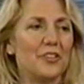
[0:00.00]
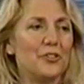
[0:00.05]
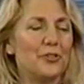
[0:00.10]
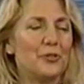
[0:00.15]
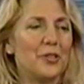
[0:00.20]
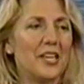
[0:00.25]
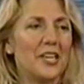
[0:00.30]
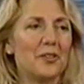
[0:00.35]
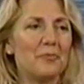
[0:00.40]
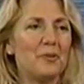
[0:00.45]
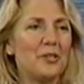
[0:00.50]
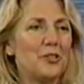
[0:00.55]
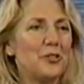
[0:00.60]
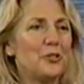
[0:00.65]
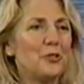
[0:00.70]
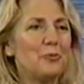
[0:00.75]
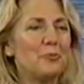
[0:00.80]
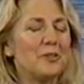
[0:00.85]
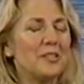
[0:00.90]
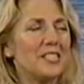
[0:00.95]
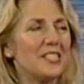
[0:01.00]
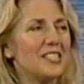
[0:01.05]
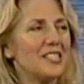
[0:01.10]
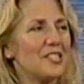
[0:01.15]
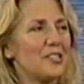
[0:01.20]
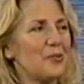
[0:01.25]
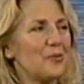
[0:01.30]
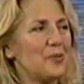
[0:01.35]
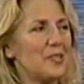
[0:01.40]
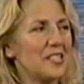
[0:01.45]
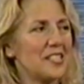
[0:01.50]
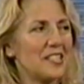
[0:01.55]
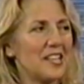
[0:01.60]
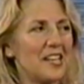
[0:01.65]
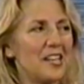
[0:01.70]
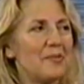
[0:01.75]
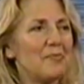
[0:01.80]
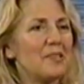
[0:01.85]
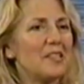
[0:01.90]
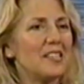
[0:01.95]
You can't be in 2 places at one
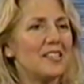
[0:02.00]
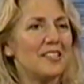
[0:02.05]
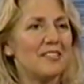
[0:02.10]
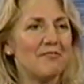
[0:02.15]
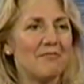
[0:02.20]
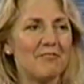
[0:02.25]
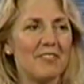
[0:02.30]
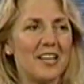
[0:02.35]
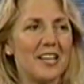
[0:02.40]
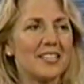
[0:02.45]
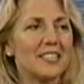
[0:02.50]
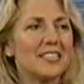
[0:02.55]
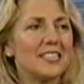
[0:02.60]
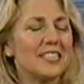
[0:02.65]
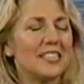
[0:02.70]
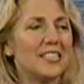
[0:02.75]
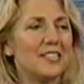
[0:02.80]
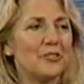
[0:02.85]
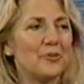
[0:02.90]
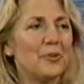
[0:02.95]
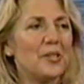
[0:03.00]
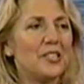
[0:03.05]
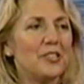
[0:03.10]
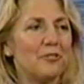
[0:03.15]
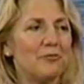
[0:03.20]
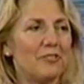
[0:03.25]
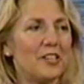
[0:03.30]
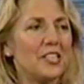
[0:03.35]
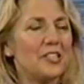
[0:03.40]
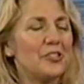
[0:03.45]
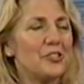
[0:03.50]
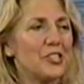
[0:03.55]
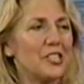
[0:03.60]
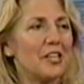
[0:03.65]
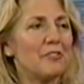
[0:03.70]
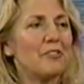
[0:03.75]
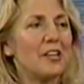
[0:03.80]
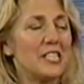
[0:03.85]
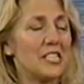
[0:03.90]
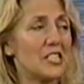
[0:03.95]
time, and in fact, when you find
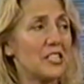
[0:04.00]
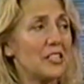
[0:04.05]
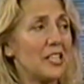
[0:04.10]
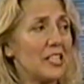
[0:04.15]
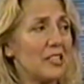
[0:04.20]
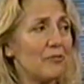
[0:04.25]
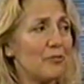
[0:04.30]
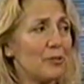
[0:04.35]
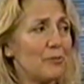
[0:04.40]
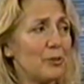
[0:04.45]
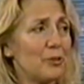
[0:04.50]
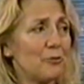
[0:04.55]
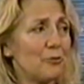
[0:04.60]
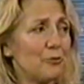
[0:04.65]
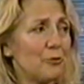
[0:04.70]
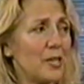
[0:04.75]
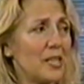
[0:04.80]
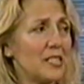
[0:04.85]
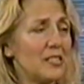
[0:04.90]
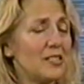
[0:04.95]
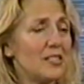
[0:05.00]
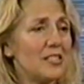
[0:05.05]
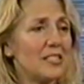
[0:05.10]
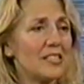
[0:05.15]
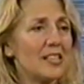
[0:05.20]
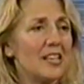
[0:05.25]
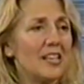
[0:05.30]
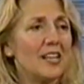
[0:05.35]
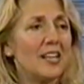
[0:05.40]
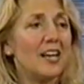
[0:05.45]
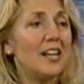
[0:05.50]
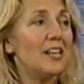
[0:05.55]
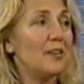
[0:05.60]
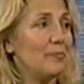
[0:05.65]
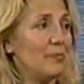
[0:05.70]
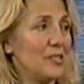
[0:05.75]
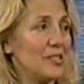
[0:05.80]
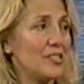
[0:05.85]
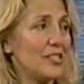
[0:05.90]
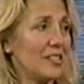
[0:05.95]
yourself isolating from your friends,
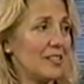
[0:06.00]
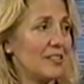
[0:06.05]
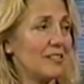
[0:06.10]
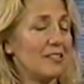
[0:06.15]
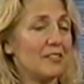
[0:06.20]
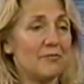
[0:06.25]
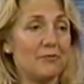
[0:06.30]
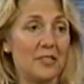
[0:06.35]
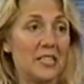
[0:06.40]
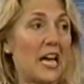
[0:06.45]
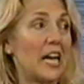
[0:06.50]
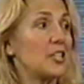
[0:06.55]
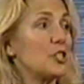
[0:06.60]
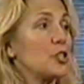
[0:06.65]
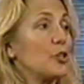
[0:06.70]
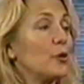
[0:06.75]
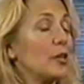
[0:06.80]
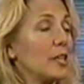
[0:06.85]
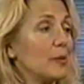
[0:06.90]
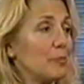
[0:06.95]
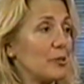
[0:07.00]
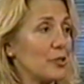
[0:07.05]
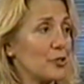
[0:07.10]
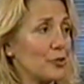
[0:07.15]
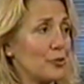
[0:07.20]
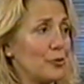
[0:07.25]
not showing up at